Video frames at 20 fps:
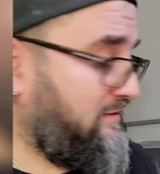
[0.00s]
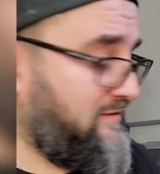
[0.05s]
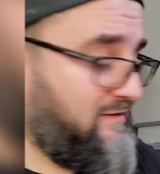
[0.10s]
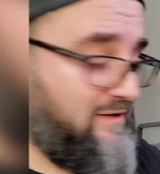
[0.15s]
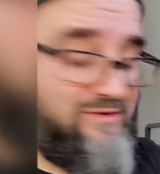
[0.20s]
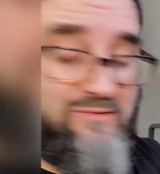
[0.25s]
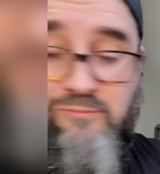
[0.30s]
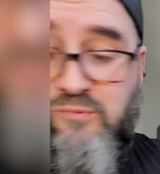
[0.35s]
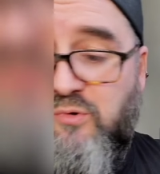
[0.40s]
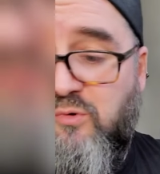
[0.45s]
Now,
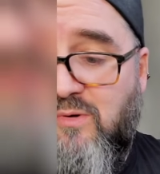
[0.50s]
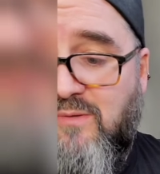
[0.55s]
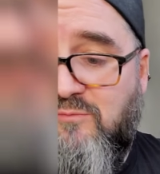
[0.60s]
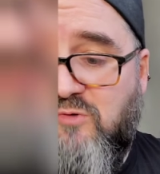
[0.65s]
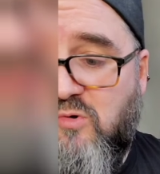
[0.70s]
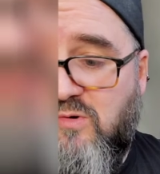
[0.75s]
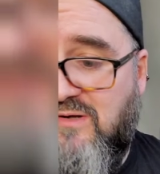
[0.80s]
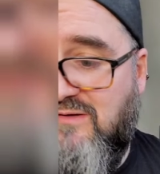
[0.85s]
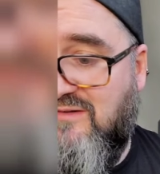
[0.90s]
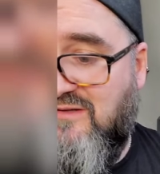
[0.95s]
the blue I'm
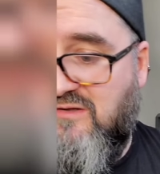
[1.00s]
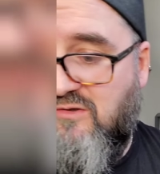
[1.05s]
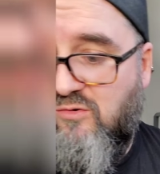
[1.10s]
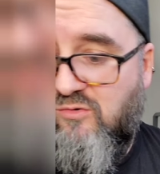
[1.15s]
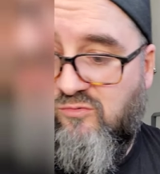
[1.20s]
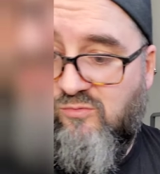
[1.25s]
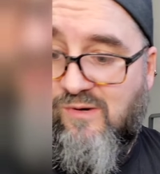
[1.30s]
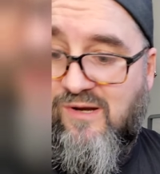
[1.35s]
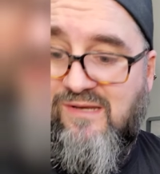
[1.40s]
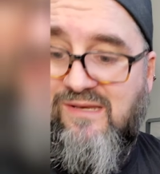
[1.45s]
going to
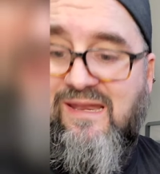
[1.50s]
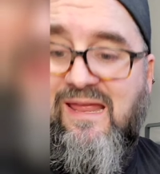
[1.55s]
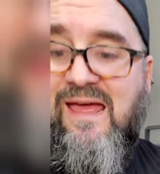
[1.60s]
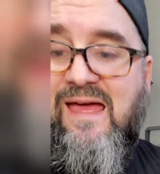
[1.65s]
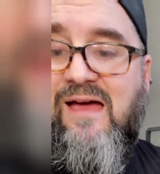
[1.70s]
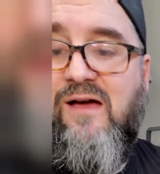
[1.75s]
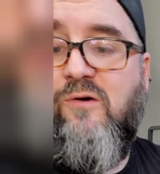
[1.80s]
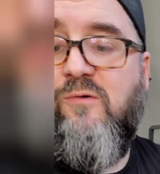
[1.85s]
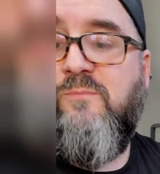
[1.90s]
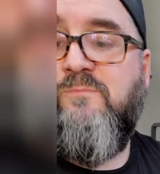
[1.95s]
use right
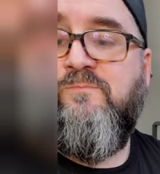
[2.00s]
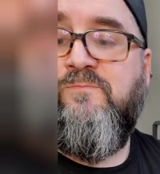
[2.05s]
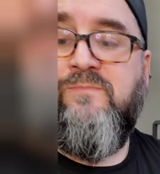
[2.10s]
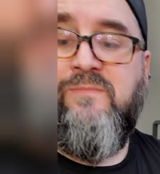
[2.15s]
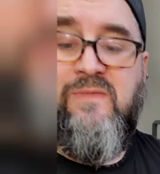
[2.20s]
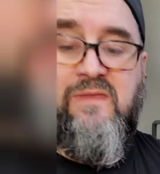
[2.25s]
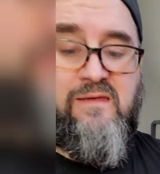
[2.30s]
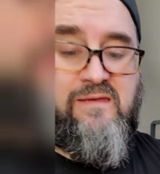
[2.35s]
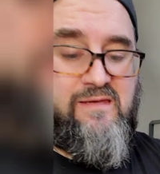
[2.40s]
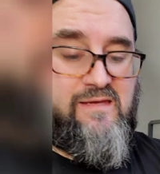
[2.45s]
now
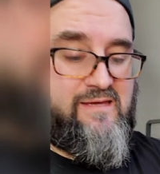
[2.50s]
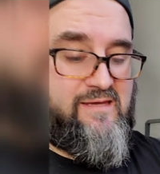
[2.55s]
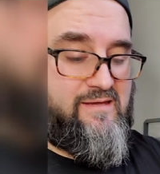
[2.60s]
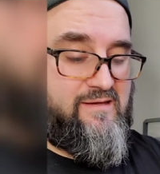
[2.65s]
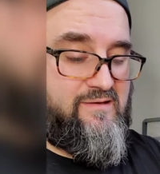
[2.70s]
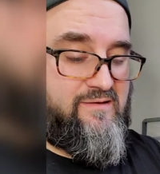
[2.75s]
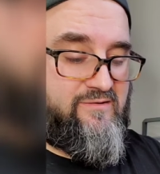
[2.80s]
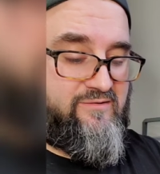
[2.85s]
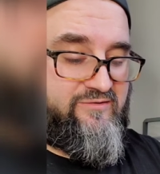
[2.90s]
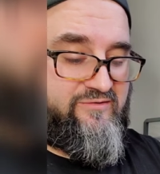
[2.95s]

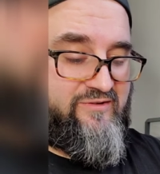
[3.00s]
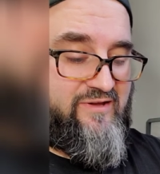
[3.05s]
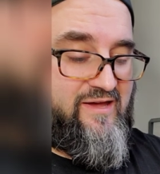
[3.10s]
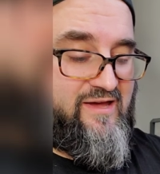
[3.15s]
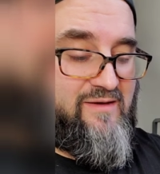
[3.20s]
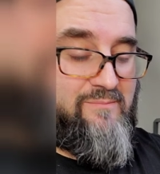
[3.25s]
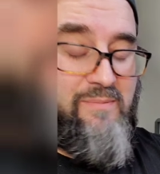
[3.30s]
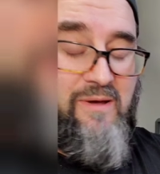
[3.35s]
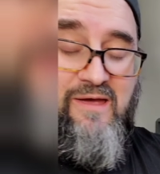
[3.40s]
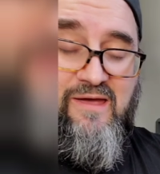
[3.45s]
is
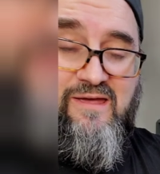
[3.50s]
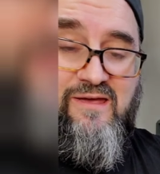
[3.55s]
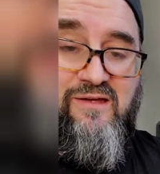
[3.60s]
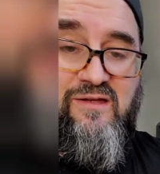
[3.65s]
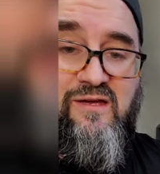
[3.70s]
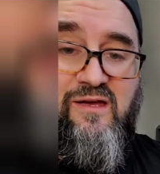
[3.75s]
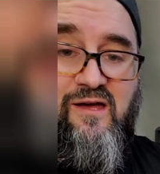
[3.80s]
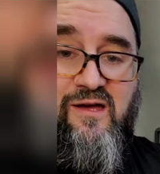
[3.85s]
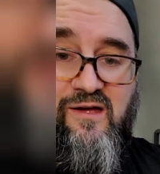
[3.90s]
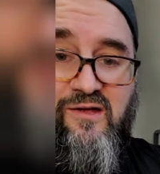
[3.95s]
by
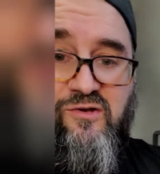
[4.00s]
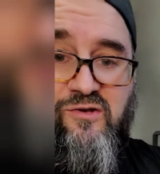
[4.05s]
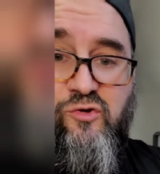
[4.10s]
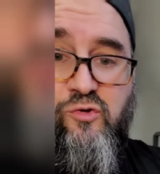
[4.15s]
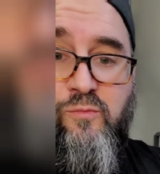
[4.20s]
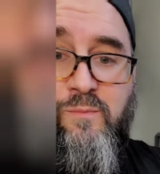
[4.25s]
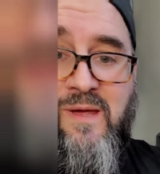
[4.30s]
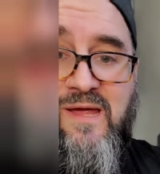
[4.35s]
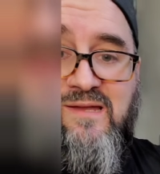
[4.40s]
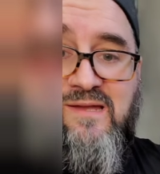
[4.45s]
a
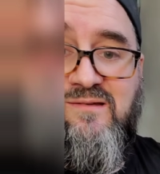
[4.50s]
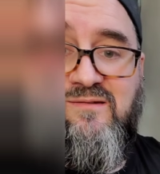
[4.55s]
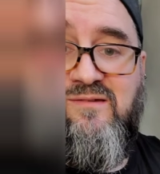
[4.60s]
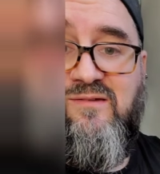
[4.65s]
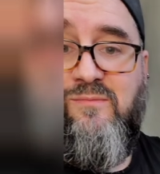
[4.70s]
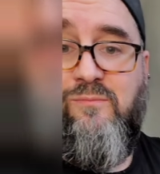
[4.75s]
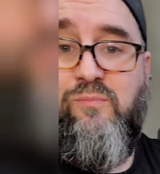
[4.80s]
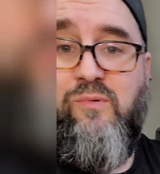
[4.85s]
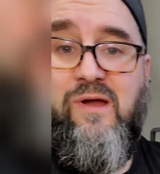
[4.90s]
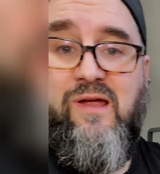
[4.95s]
new
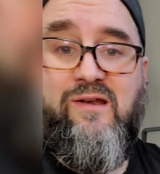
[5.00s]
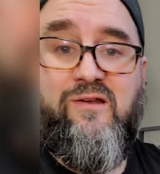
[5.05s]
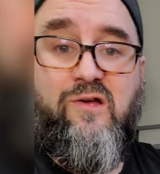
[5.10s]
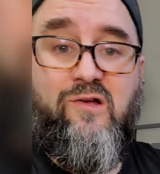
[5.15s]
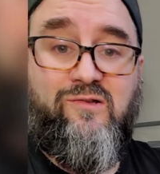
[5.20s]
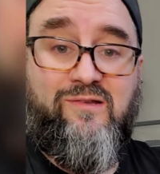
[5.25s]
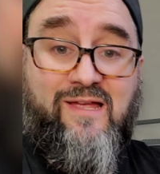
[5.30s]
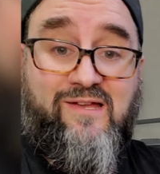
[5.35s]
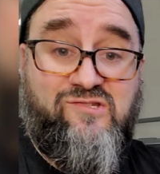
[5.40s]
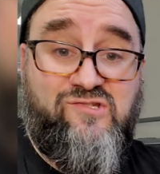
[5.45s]
paint brand
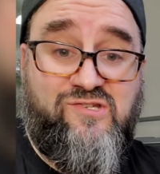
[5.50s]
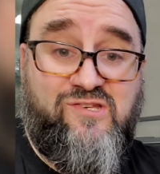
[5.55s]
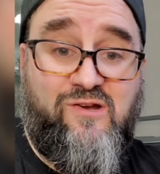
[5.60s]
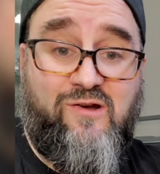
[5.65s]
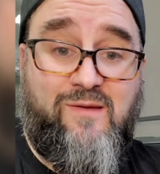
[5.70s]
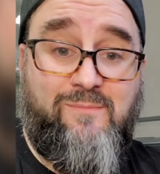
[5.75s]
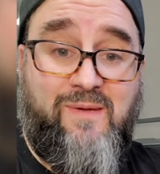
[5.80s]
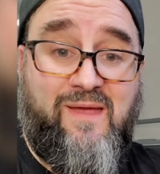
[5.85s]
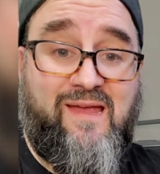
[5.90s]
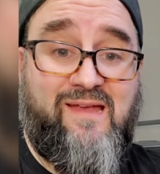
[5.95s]
called
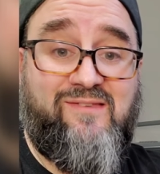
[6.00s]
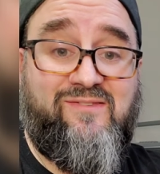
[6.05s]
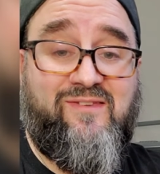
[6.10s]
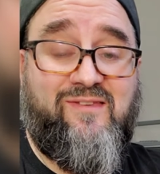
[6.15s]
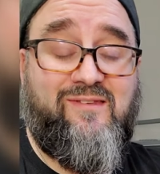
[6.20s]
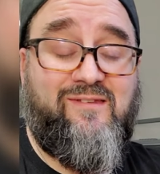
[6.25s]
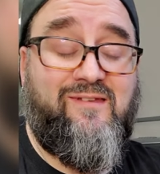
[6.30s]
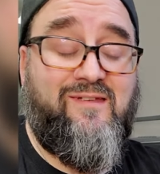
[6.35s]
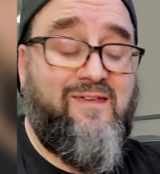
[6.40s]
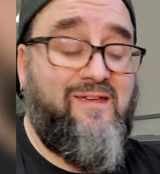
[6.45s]
Legendary Paints. And